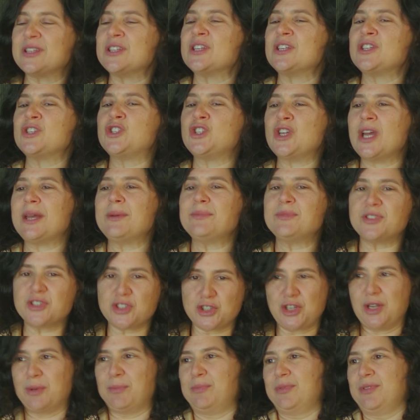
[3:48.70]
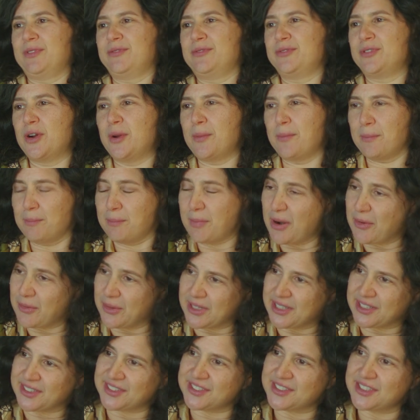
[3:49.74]
James Shipp from
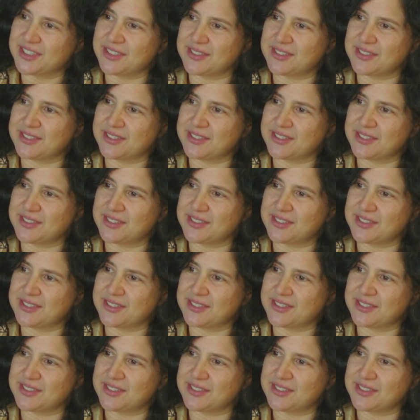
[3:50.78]
Maryland.